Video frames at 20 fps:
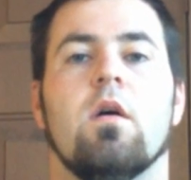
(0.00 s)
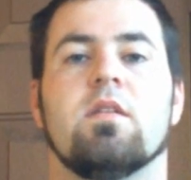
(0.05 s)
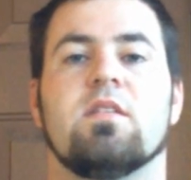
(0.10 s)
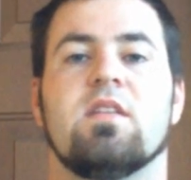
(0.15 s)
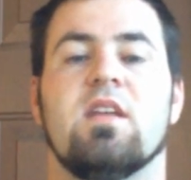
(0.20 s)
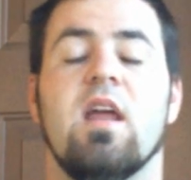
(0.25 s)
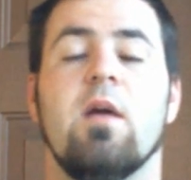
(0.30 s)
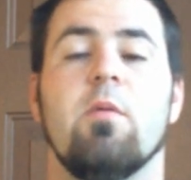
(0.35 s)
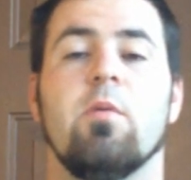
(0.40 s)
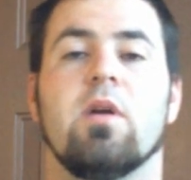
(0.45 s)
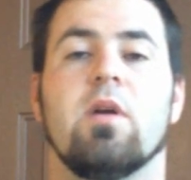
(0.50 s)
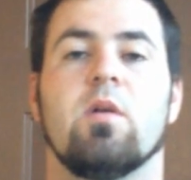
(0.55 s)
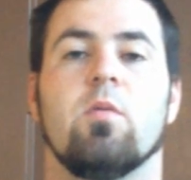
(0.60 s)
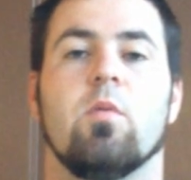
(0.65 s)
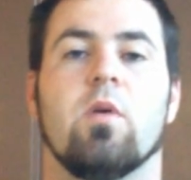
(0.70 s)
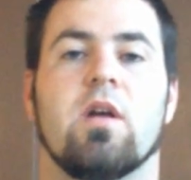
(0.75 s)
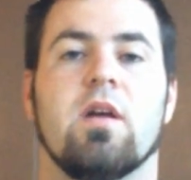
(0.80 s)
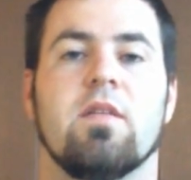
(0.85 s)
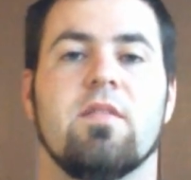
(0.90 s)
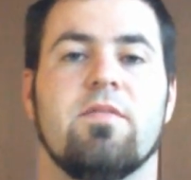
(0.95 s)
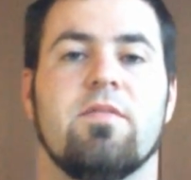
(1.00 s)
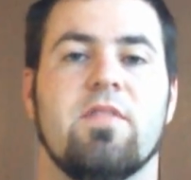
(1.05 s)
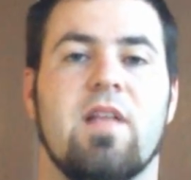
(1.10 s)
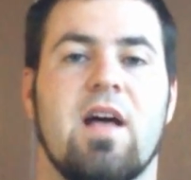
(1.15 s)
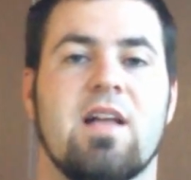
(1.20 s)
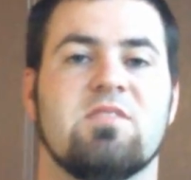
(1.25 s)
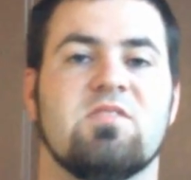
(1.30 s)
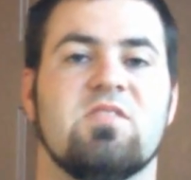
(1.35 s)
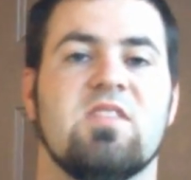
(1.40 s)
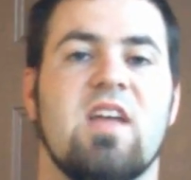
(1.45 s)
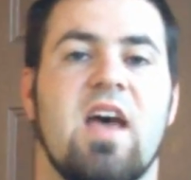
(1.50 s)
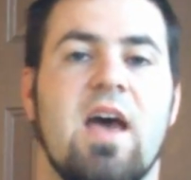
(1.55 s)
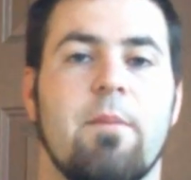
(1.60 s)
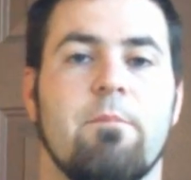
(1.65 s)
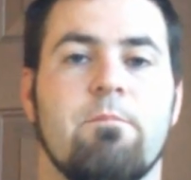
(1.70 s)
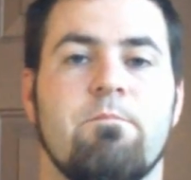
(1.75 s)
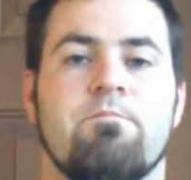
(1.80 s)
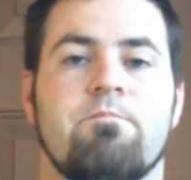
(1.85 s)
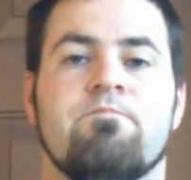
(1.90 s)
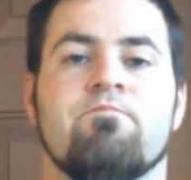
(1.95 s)
Today we're going to work on the flat snap.
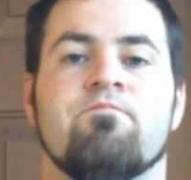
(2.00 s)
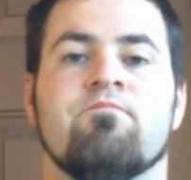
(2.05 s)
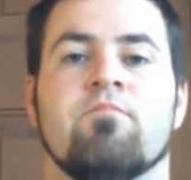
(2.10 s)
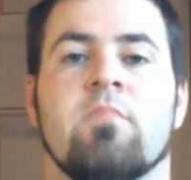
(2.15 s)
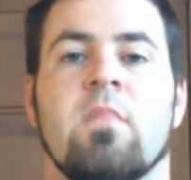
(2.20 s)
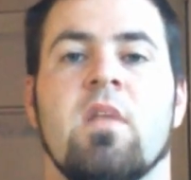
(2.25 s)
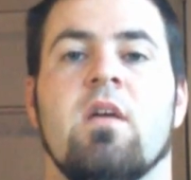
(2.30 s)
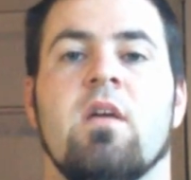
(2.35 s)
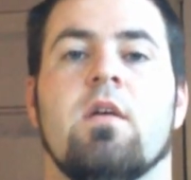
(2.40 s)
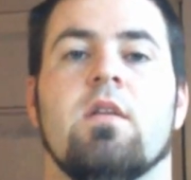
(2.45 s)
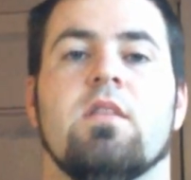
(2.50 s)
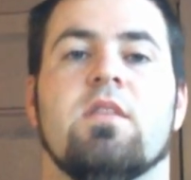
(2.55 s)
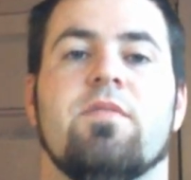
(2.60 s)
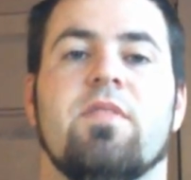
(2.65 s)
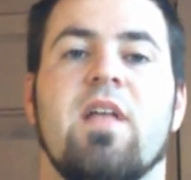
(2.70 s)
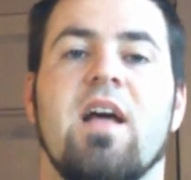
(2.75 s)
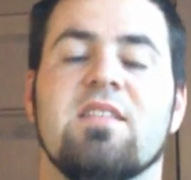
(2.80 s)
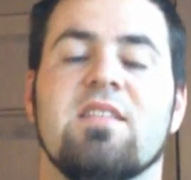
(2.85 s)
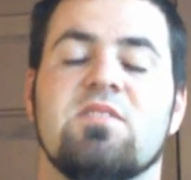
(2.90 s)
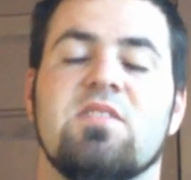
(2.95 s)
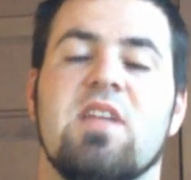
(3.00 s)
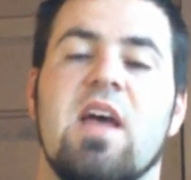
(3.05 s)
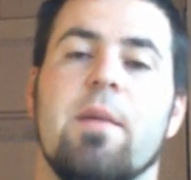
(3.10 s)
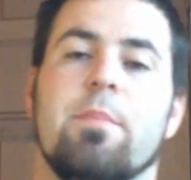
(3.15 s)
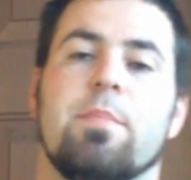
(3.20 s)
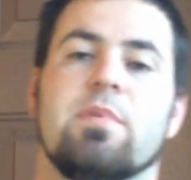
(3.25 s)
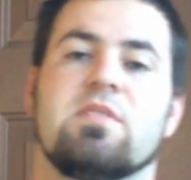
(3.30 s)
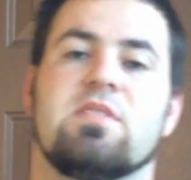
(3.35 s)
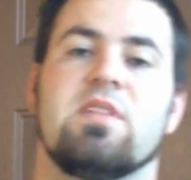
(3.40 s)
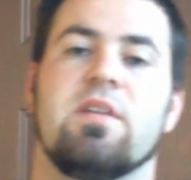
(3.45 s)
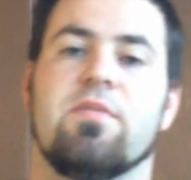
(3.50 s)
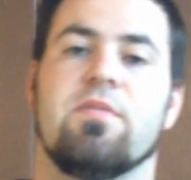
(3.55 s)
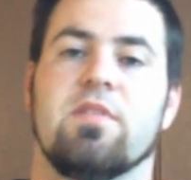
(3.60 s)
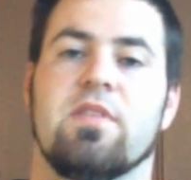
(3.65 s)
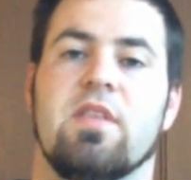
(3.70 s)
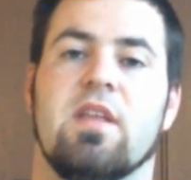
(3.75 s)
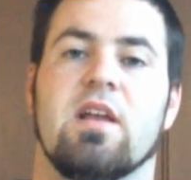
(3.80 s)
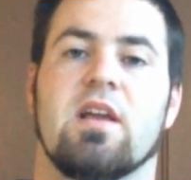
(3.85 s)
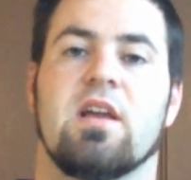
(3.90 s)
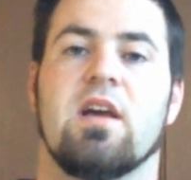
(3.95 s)
The flat snap is
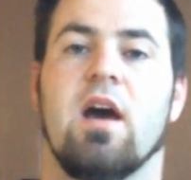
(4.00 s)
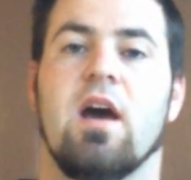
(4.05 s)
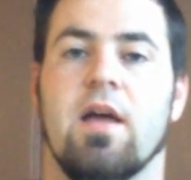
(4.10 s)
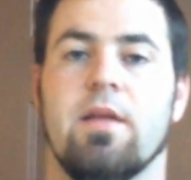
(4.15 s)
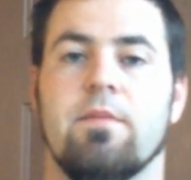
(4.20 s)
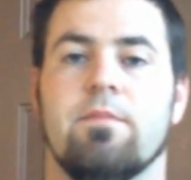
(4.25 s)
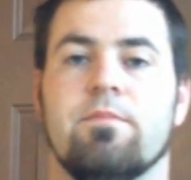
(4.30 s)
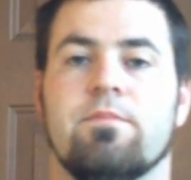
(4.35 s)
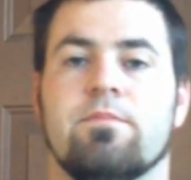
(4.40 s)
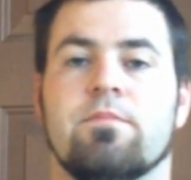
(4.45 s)
different than a cut.